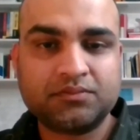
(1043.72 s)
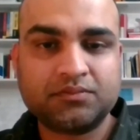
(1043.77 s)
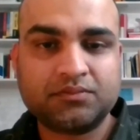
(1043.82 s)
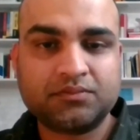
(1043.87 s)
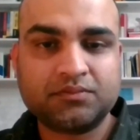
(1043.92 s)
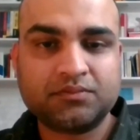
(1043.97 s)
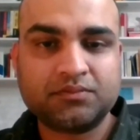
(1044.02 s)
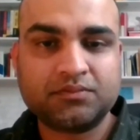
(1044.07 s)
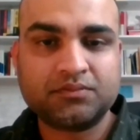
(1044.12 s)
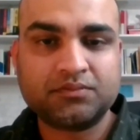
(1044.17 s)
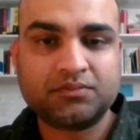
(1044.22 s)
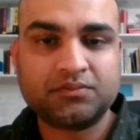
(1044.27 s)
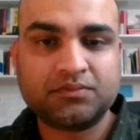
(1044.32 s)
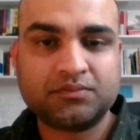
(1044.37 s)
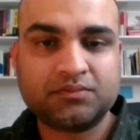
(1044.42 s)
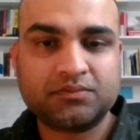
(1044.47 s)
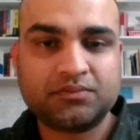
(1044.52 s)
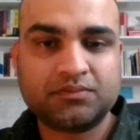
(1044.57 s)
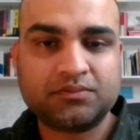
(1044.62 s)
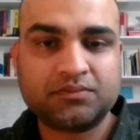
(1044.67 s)

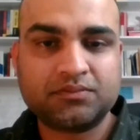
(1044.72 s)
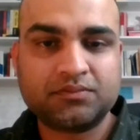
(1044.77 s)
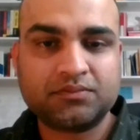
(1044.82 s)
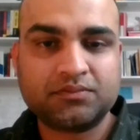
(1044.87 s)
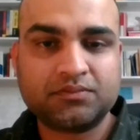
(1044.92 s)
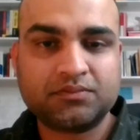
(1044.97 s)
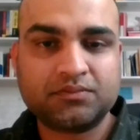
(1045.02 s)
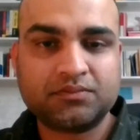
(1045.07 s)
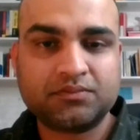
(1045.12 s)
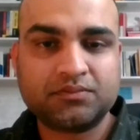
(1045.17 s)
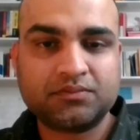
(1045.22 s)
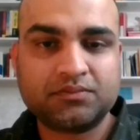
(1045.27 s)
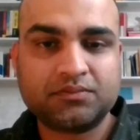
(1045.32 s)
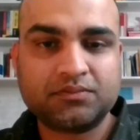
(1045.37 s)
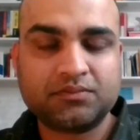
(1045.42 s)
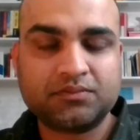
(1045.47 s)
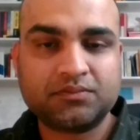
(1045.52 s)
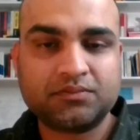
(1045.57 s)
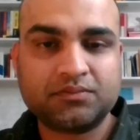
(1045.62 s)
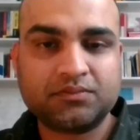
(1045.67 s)

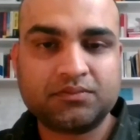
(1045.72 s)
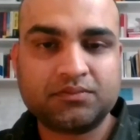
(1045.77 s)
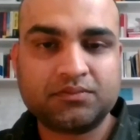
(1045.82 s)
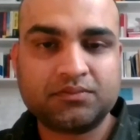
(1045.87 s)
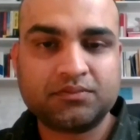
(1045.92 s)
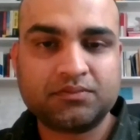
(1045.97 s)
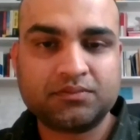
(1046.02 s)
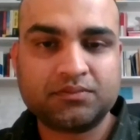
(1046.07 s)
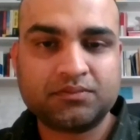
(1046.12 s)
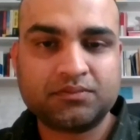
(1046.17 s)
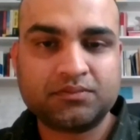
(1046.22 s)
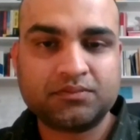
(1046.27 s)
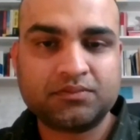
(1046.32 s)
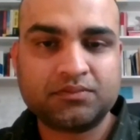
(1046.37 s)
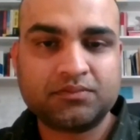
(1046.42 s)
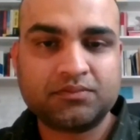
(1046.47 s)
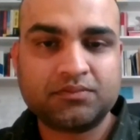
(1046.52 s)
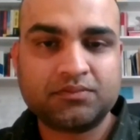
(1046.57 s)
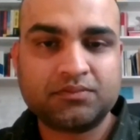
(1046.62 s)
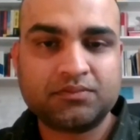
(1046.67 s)

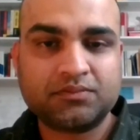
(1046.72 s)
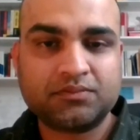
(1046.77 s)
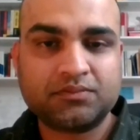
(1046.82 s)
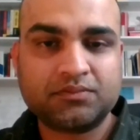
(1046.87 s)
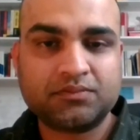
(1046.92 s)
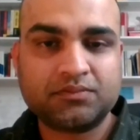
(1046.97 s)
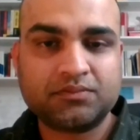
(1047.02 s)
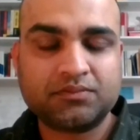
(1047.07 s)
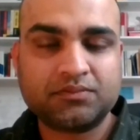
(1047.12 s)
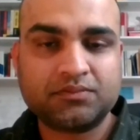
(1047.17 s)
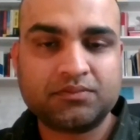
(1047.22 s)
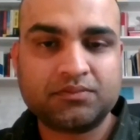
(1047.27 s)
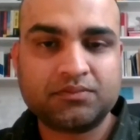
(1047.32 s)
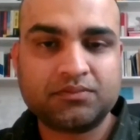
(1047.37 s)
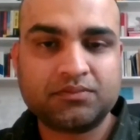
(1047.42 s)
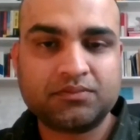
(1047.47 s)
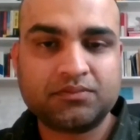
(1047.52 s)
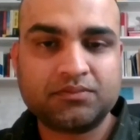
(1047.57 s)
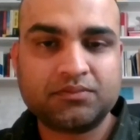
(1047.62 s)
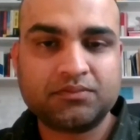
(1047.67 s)

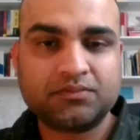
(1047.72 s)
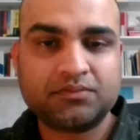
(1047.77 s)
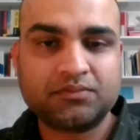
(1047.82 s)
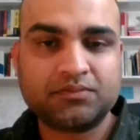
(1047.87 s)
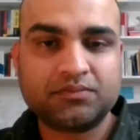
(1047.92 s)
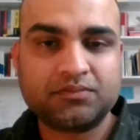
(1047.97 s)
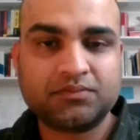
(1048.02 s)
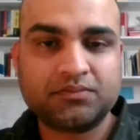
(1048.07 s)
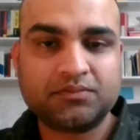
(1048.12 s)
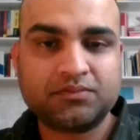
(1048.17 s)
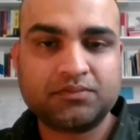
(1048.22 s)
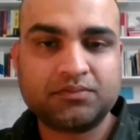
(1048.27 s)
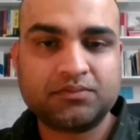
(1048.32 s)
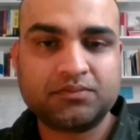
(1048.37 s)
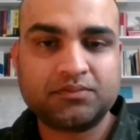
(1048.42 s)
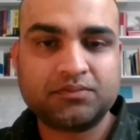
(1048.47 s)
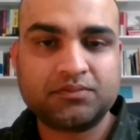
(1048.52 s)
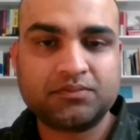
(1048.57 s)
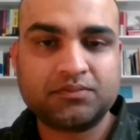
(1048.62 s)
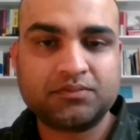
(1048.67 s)

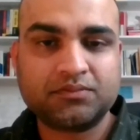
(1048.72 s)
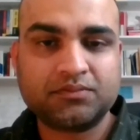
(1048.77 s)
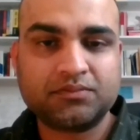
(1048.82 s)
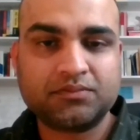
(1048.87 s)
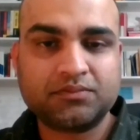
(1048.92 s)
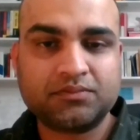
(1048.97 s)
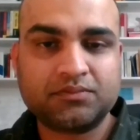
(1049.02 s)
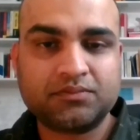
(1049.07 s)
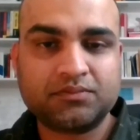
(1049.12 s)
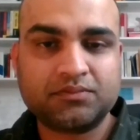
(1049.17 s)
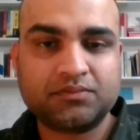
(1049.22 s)
The person shown says nothing.